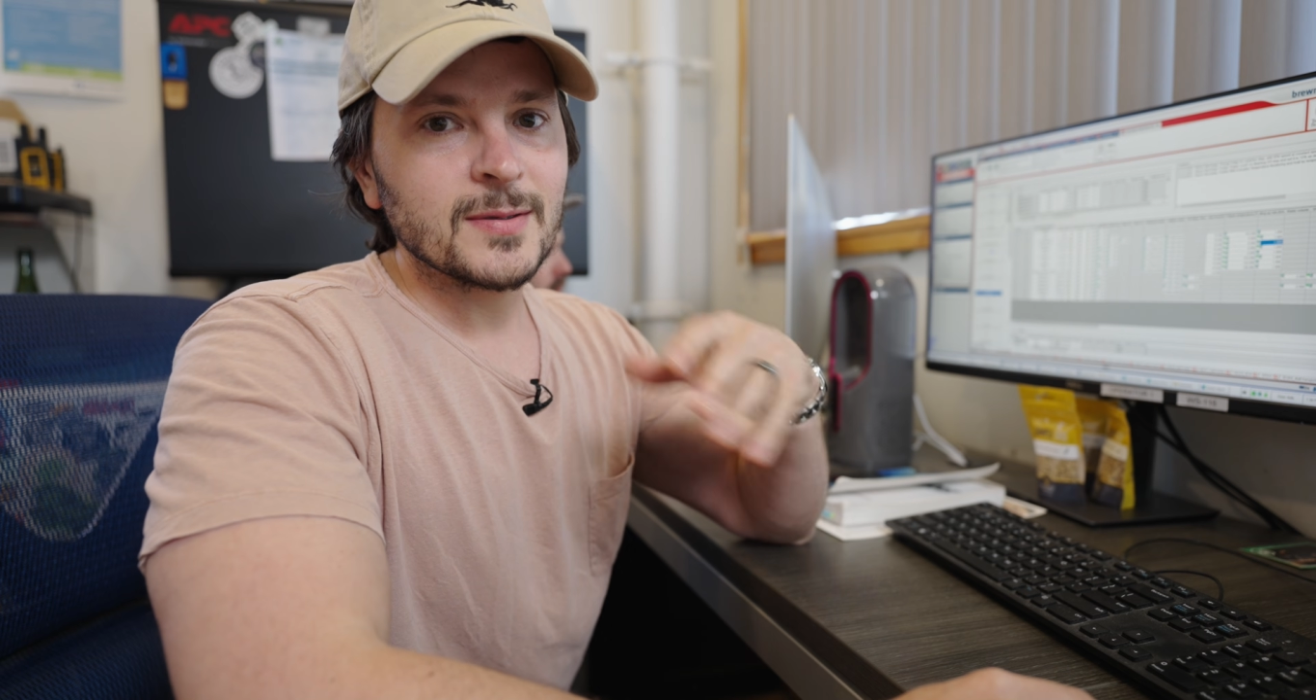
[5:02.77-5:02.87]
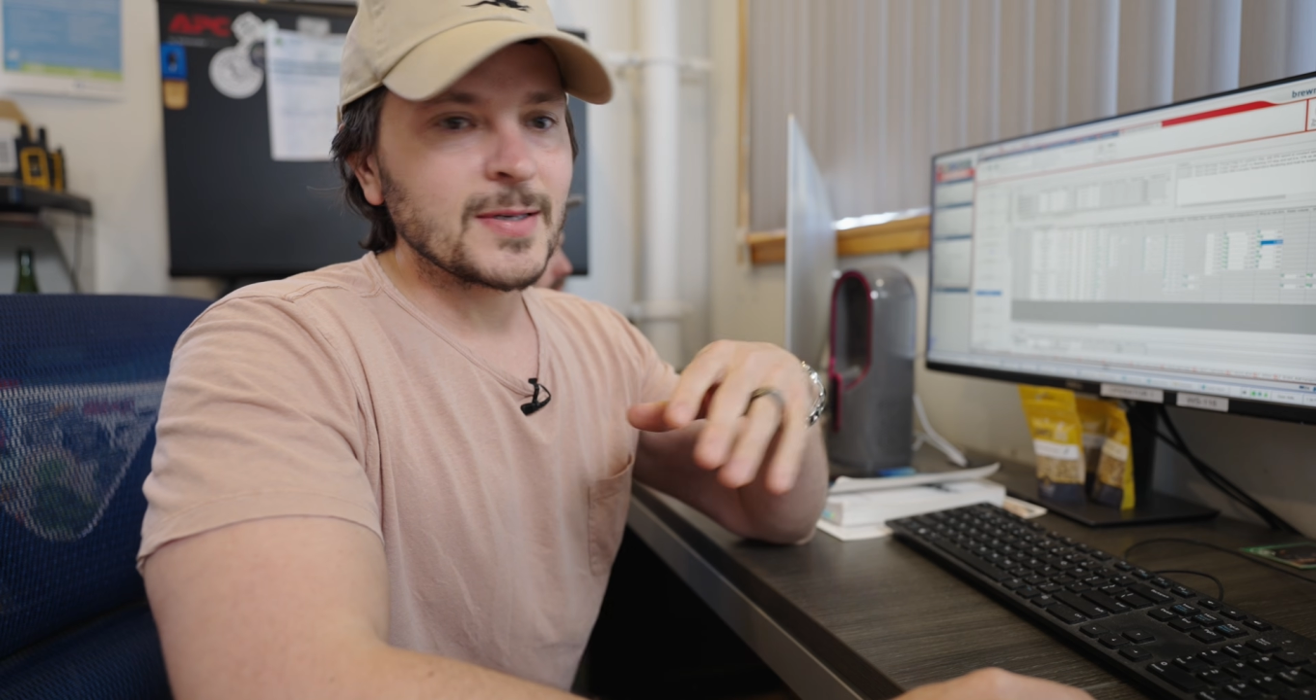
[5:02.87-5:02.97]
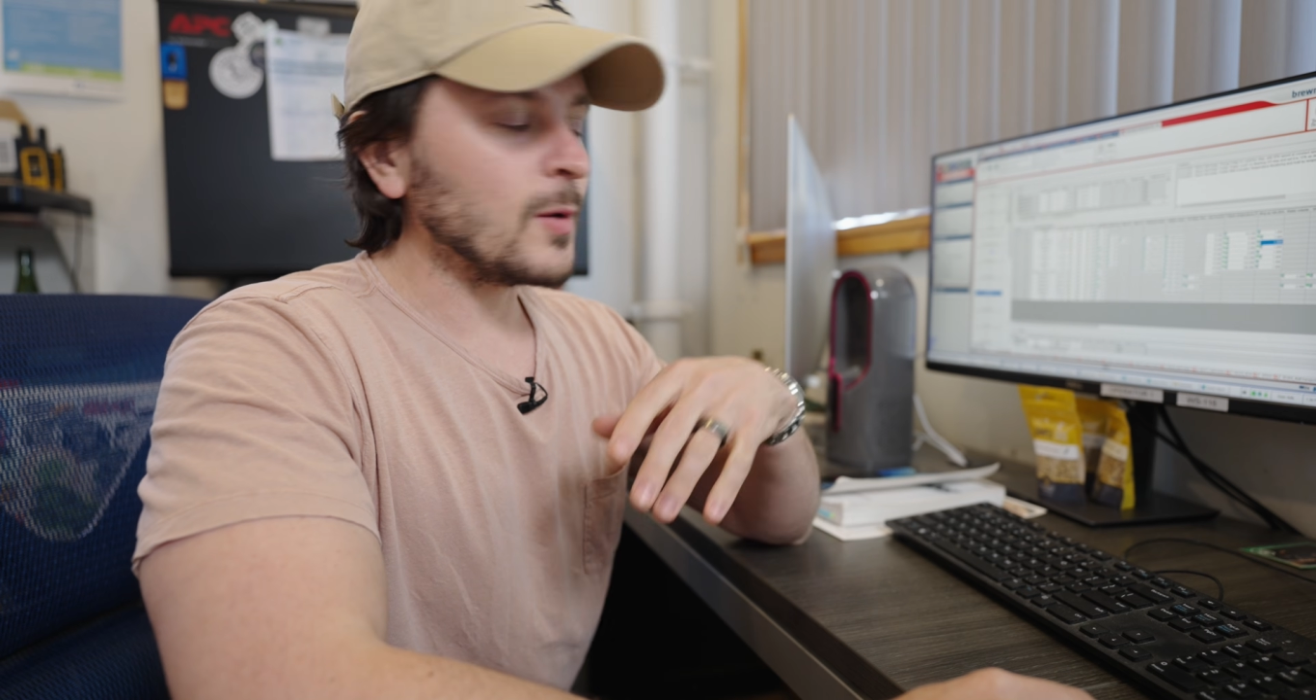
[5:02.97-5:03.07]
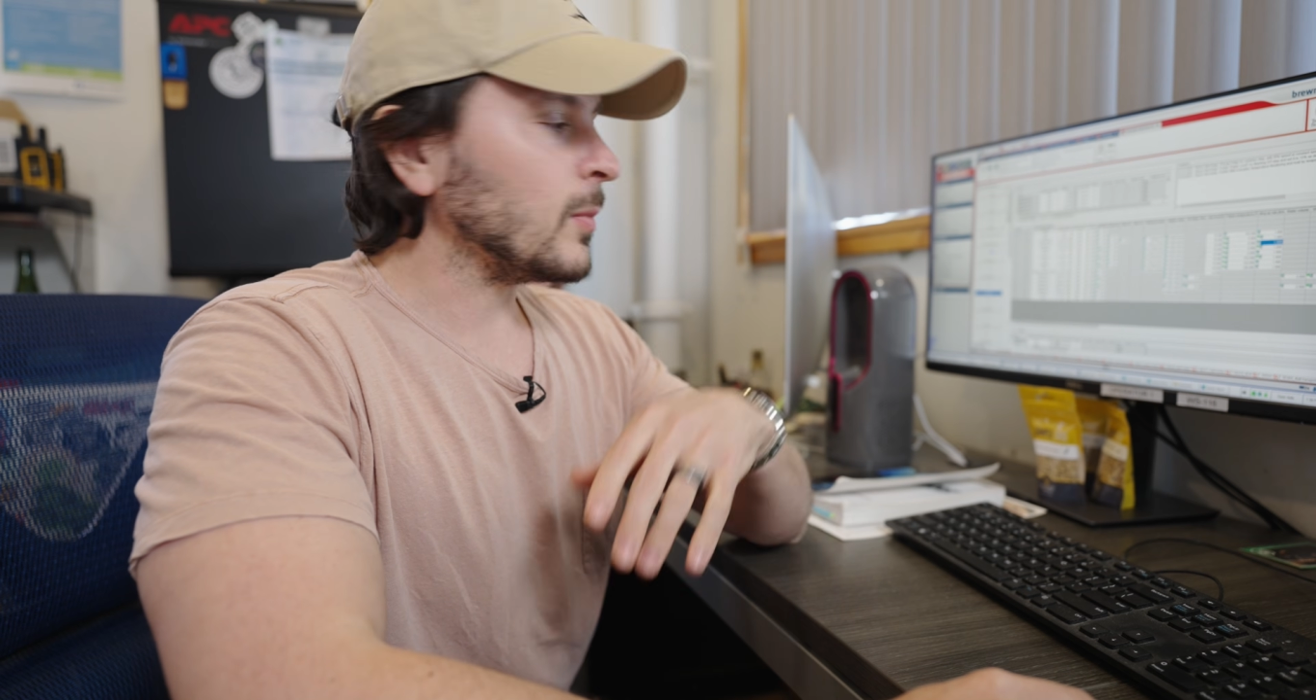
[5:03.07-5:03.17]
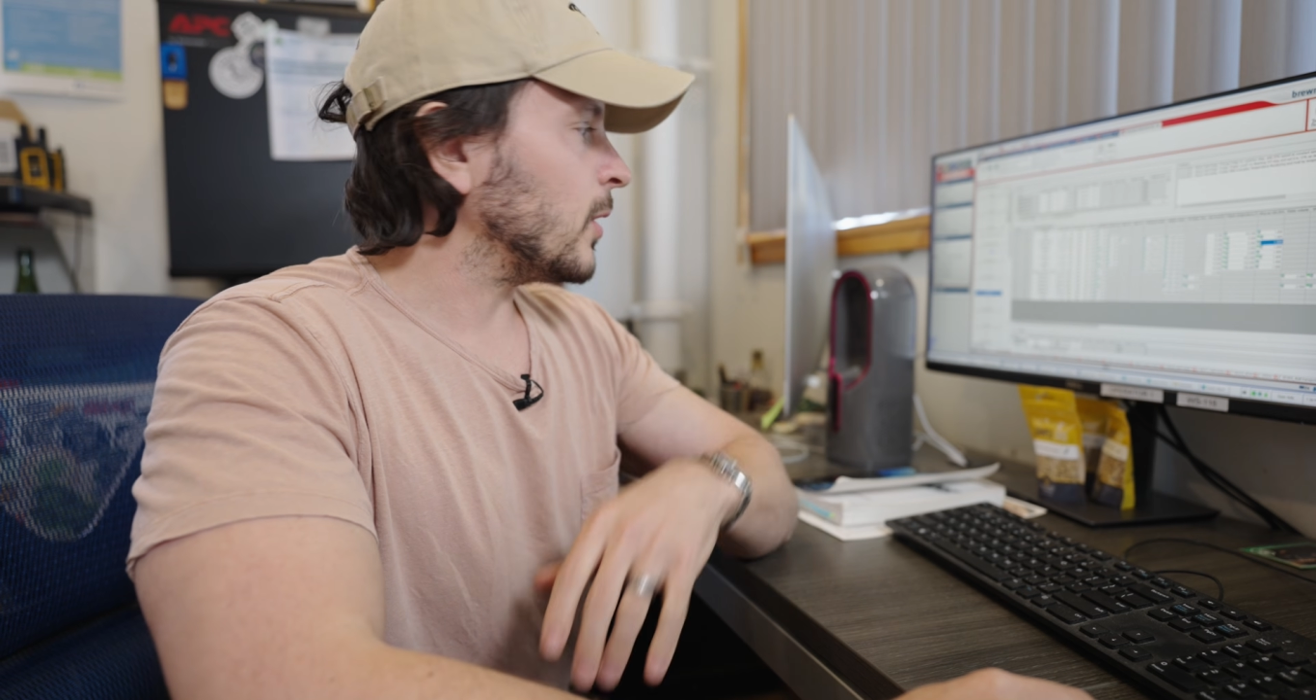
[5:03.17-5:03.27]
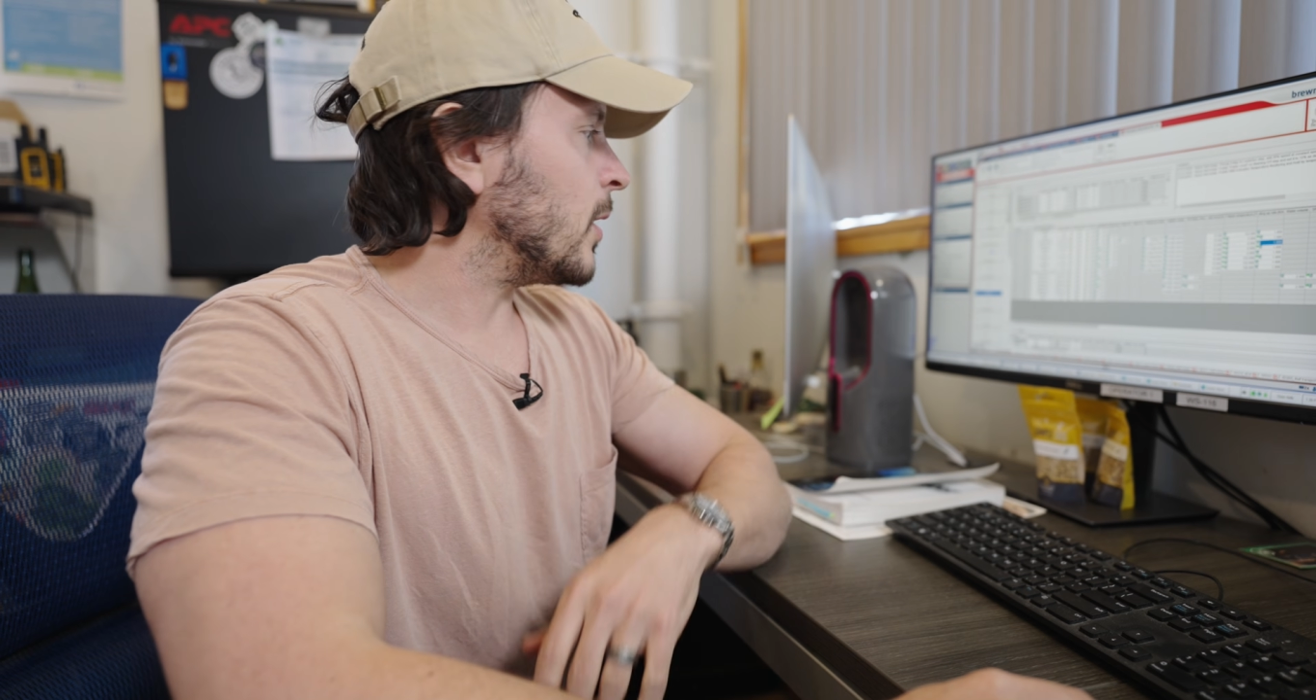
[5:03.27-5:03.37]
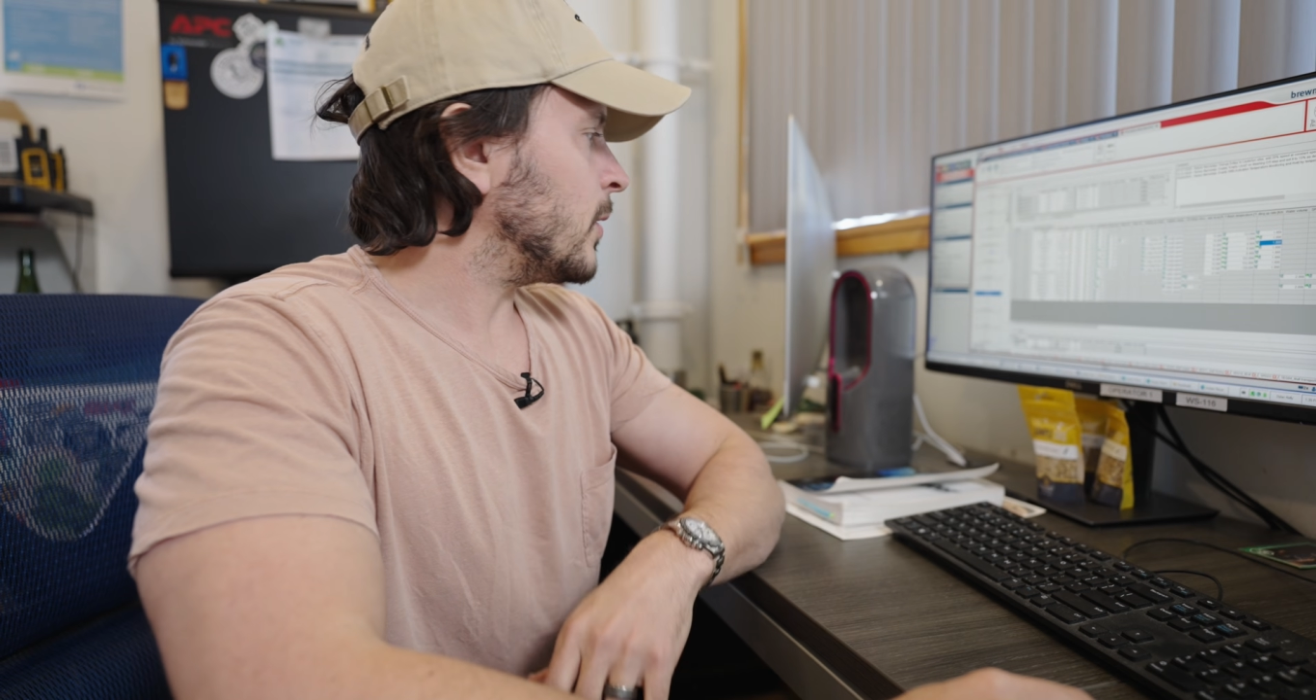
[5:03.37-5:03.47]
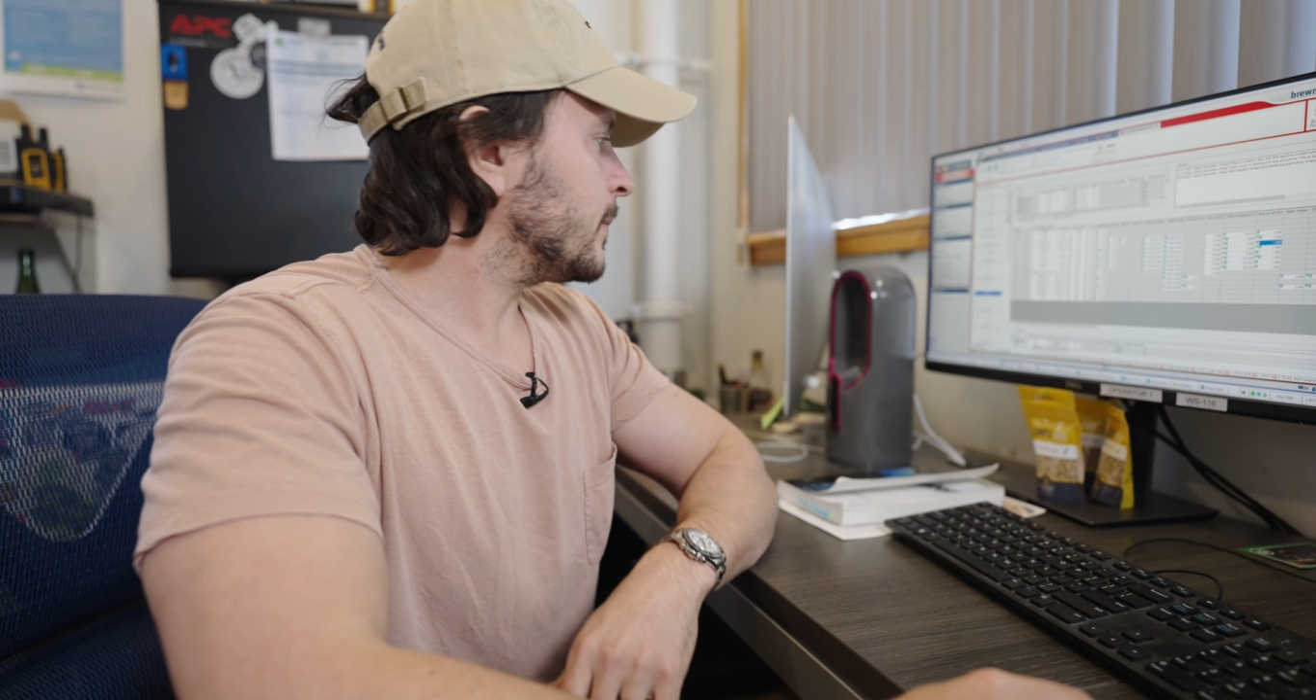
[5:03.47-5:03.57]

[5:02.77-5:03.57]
down below.